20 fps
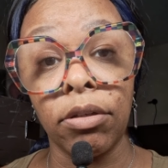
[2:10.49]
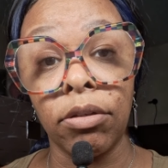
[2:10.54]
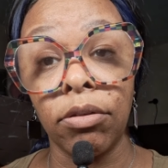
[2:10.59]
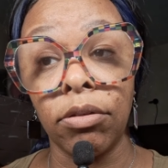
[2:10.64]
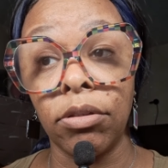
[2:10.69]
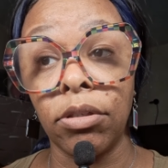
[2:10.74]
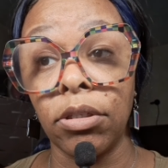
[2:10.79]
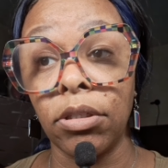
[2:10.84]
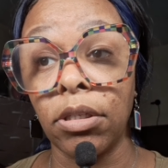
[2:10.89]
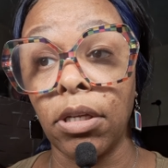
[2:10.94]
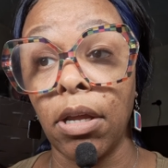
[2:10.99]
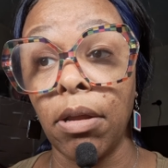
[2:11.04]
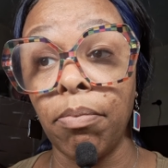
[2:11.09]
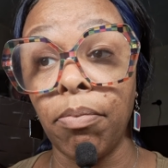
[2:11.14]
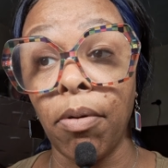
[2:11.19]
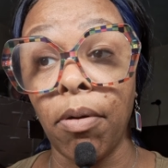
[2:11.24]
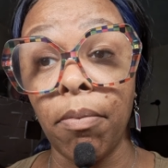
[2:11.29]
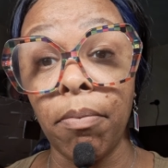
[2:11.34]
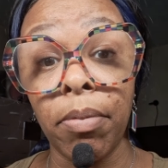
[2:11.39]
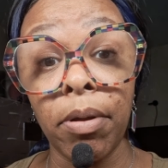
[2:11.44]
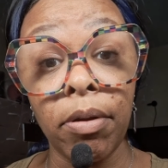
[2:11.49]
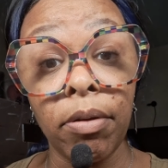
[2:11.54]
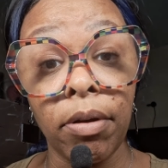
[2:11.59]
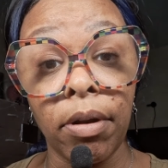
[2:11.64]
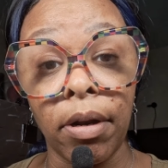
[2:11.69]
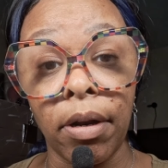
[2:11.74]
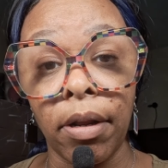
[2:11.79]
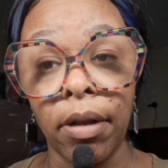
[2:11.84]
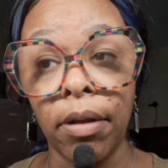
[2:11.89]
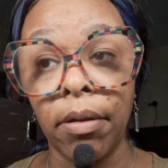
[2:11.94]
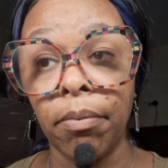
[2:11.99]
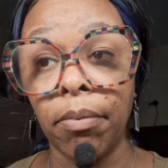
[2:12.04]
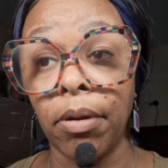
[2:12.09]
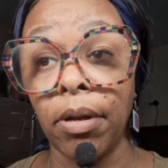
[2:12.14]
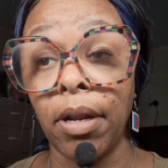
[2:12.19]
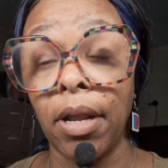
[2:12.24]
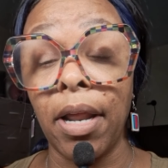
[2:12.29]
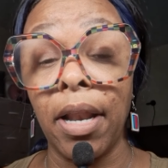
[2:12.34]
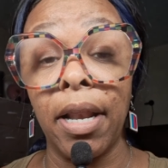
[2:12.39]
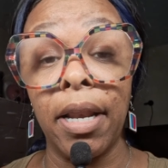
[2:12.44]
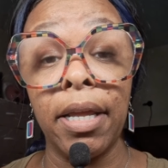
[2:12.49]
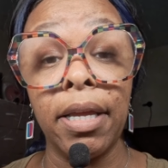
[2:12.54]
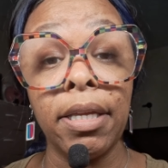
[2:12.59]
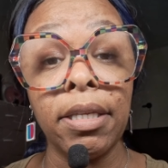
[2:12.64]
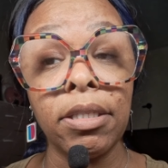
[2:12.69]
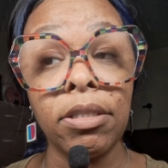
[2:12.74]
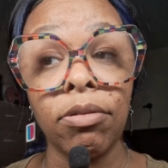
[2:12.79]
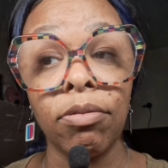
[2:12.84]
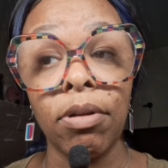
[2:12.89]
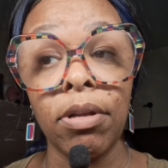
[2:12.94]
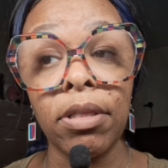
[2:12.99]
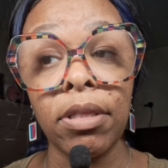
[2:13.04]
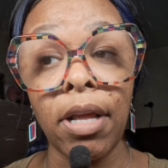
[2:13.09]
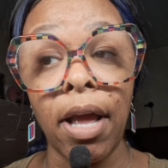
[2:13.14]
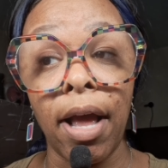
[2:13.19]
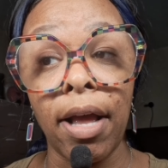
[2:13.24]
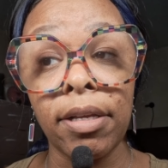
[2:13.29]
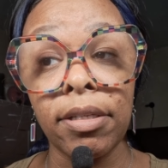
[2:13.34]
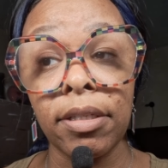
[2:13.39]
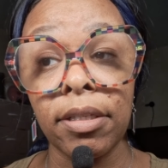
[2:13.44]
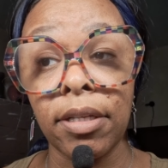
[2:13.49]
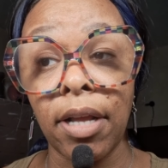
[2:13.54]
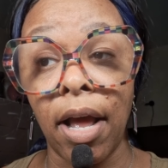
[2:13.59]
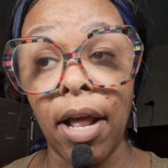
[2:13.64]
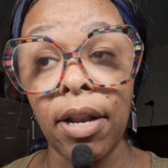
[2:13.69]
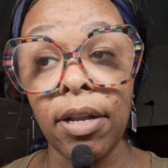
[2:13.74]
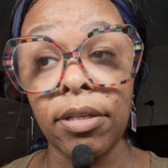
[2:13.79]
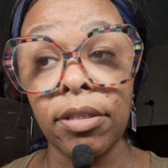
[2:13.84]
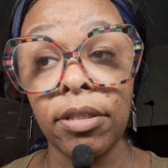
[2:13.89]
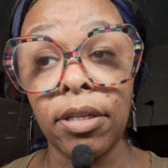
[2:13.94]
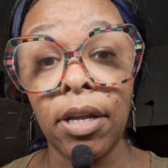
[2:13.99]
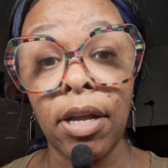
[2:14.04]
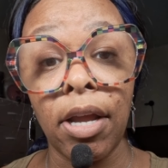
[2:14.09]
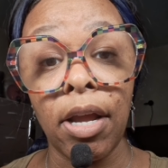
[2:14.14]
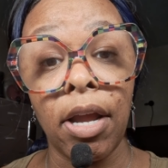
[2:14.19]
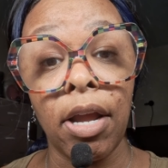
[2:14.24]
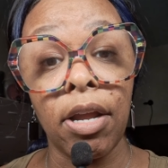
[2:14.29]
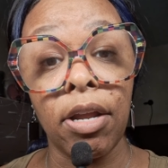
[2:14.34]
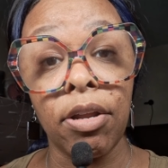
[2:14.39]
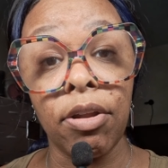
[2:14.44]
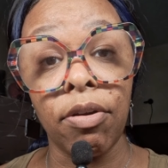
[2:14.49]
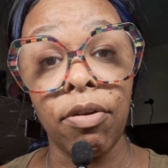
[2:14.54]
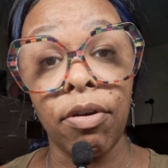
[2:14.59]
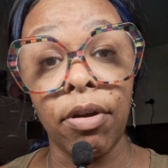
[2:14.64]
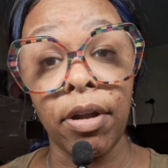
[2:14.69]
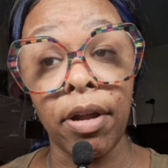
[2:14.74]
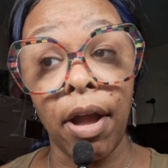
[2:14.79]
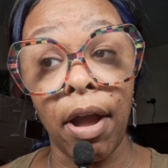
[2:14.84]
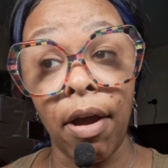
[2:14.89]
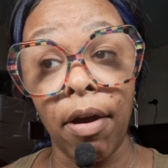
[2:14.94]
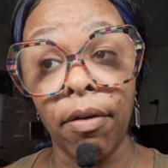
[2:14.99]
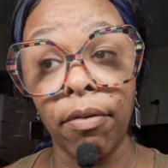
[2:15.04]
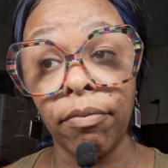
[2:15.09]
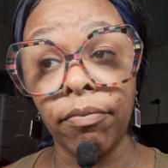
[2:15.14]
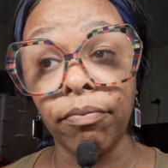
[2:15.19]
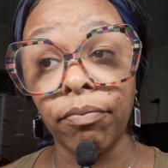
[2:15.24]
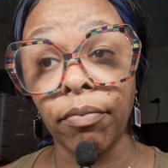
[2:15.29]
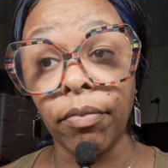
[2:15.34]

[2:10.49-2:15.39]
You just keep on building it. But at least $3,000 in your account,